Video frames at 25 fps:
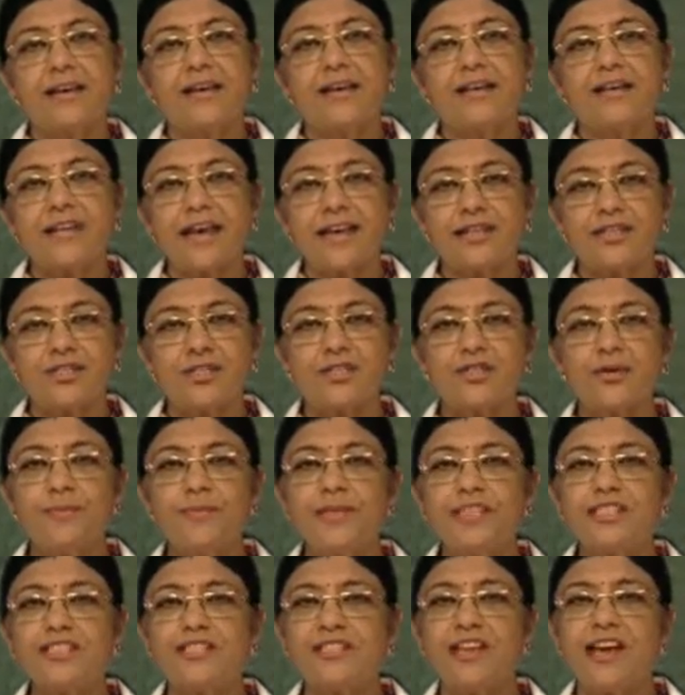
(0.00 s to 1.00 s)

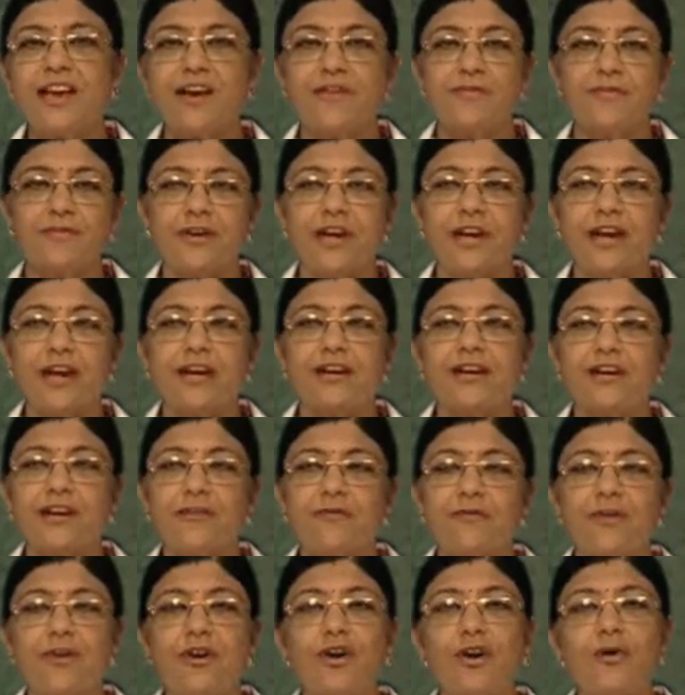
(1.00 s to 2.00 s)
taxonomists have
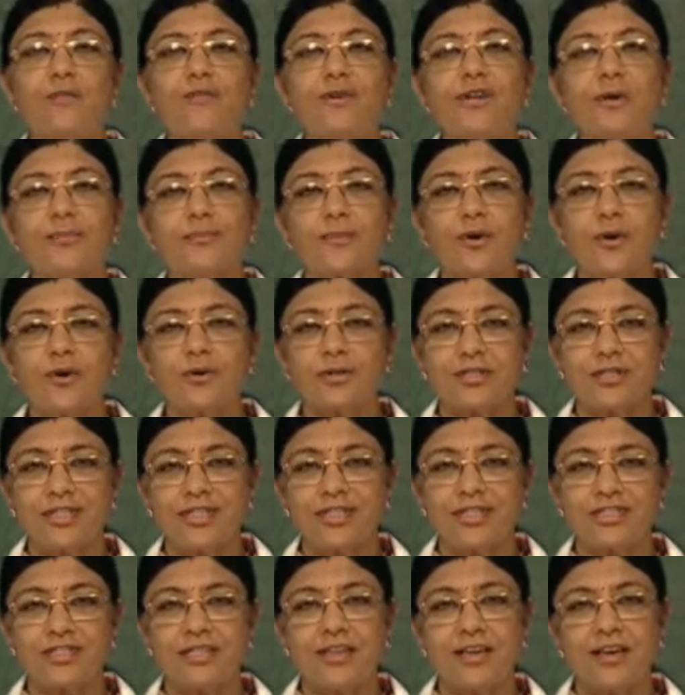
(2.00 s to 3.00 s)
developed a
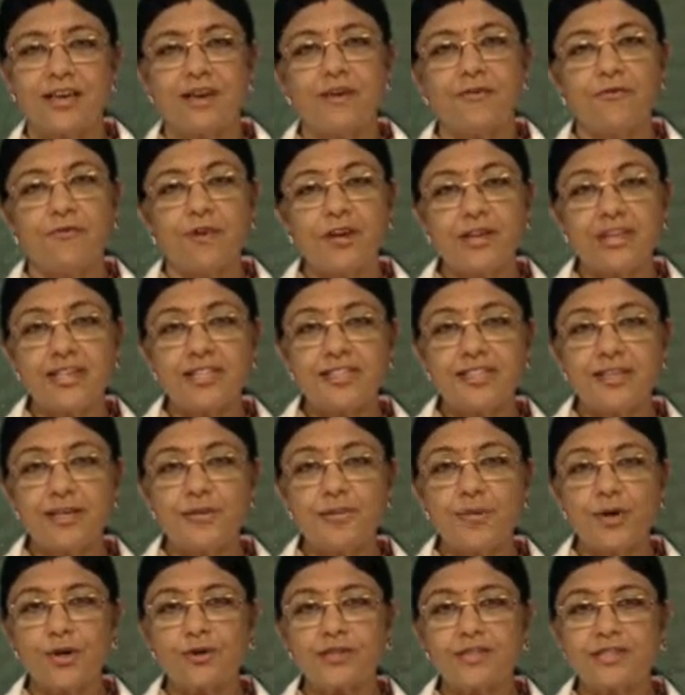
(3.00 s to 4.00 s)
process. What is that
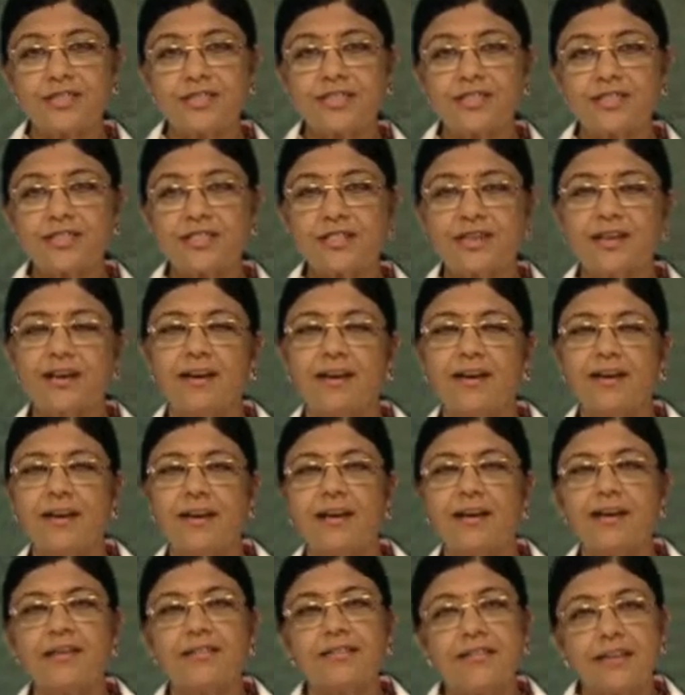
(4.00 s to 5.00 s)
process?
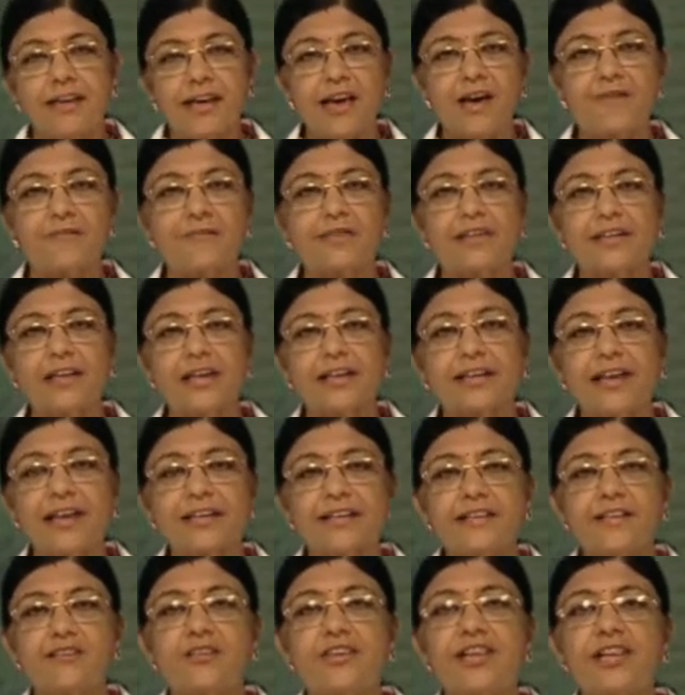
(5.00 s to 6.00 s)
They have
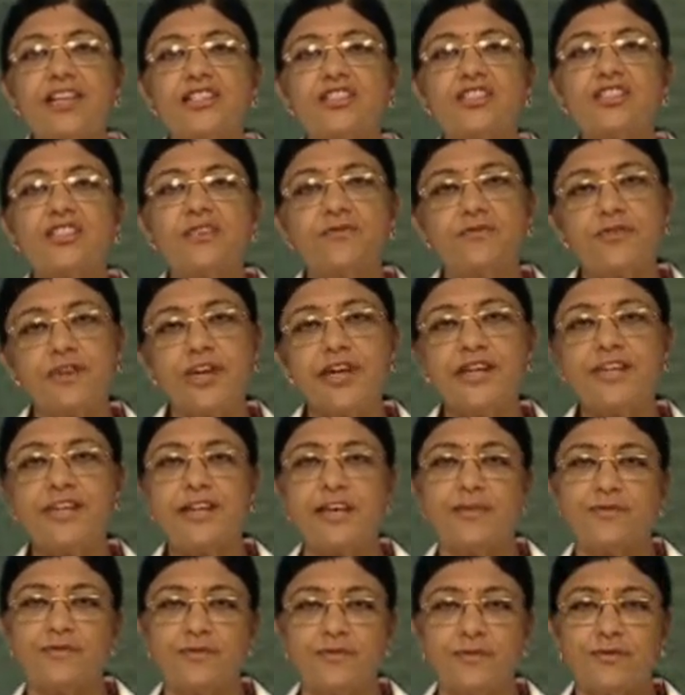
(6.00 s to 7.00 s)
categorized different
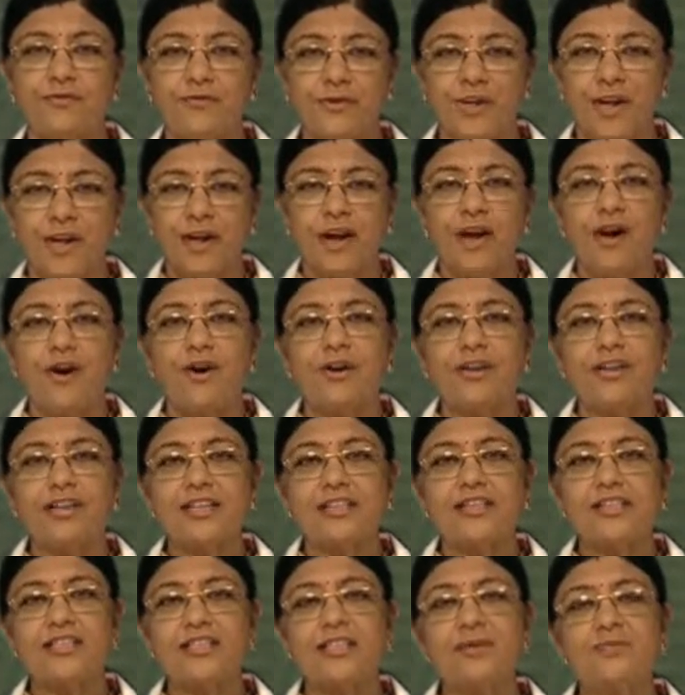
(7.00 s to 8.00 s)
types of
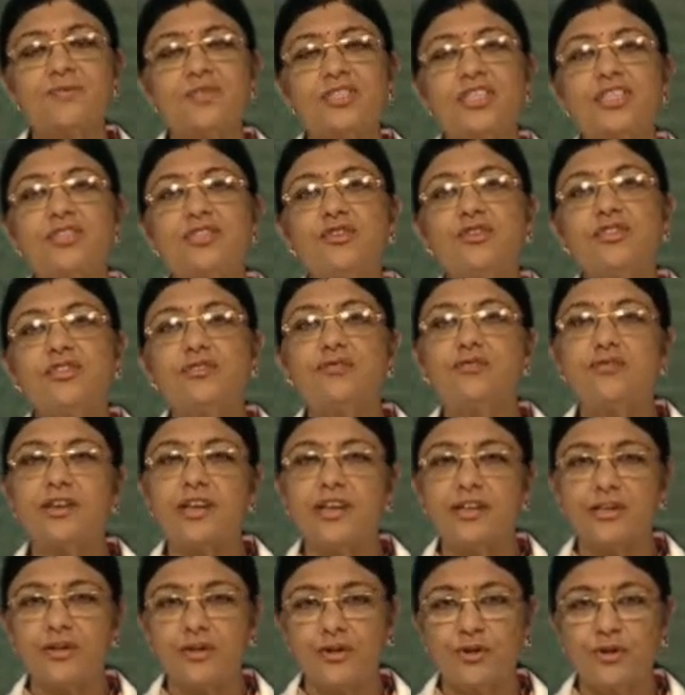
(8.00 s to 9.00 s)
organisms into
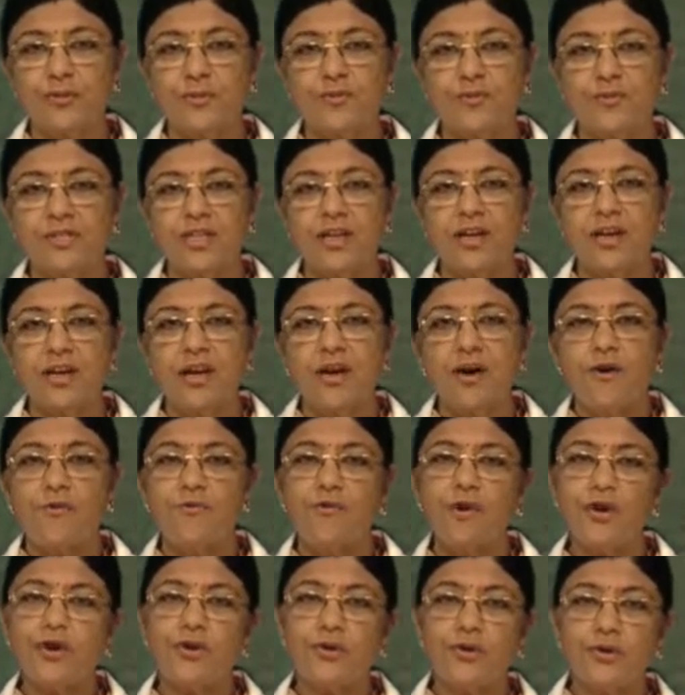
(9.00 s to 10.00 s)
different groups.
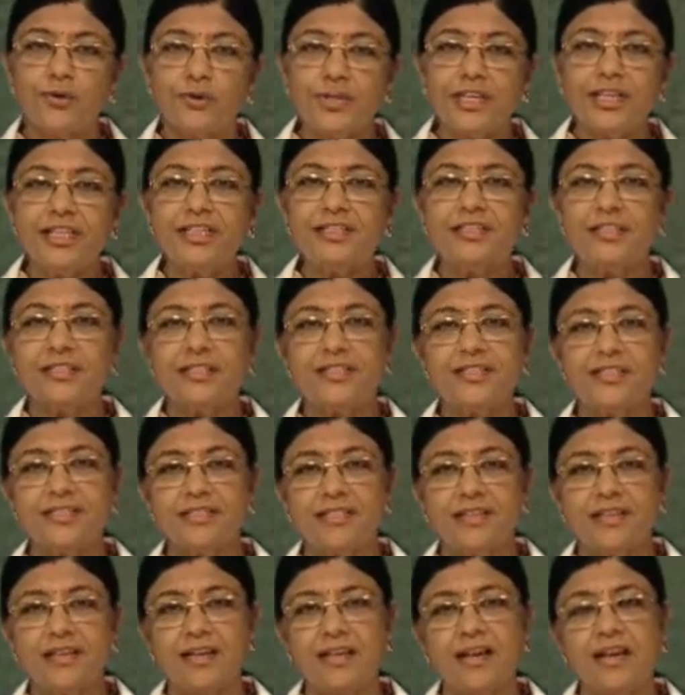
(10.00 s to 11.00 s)
For doing
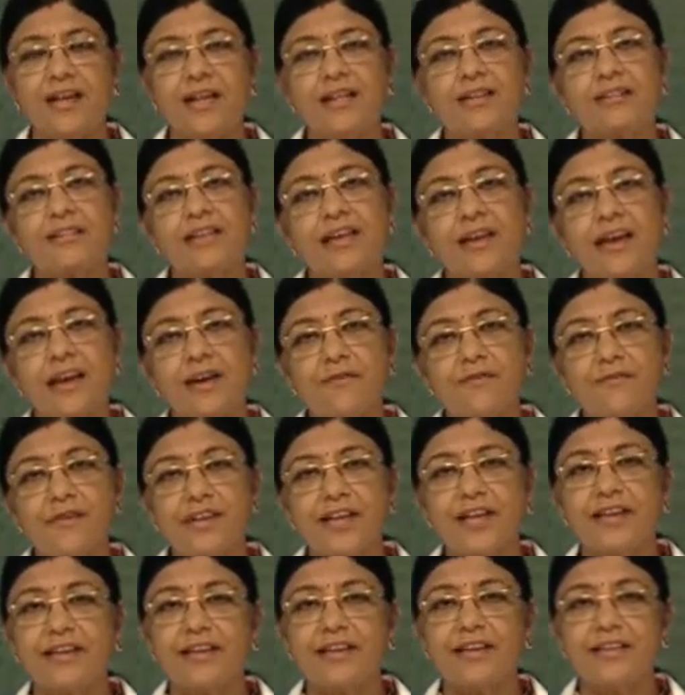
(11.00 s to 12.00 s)
this, they have
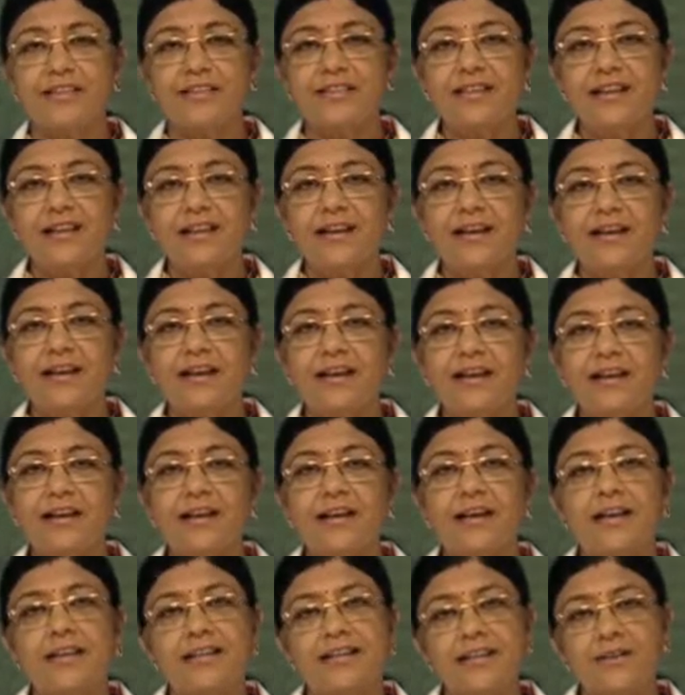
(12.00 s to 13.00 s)
taken
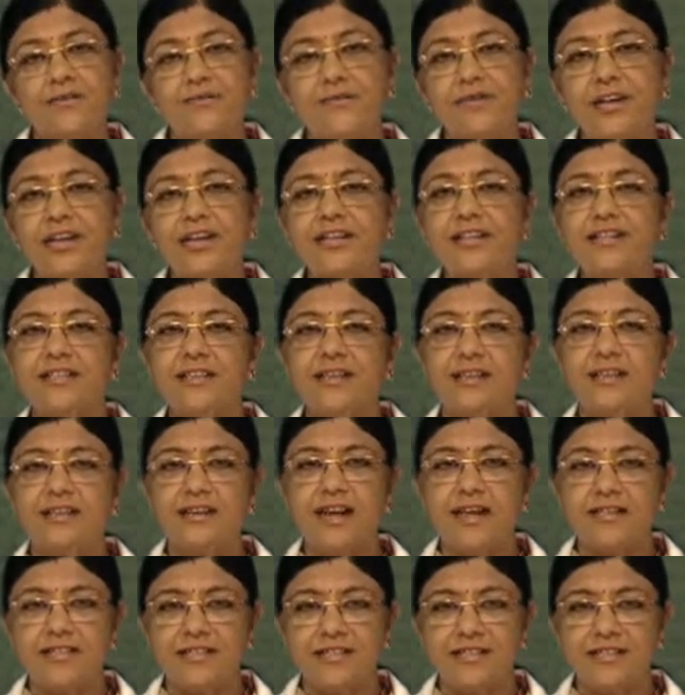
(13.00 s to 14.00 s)
different
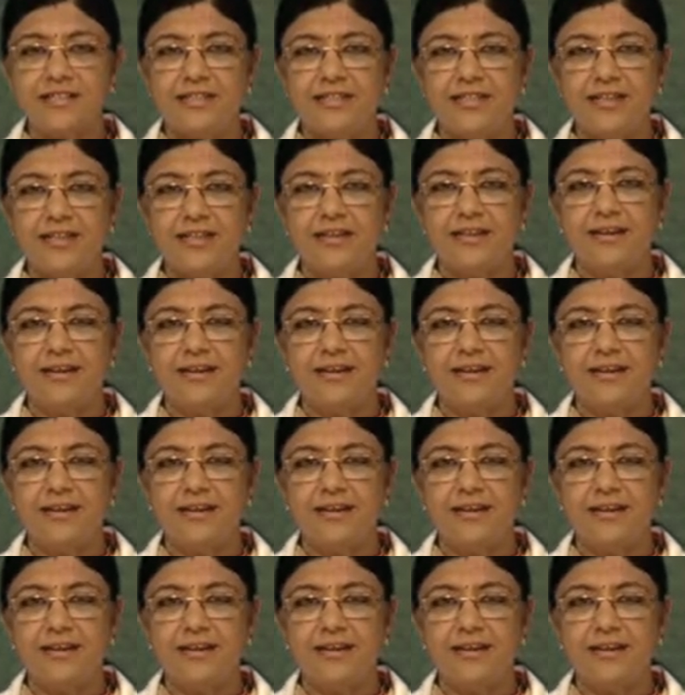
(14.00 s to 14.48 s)
criteria.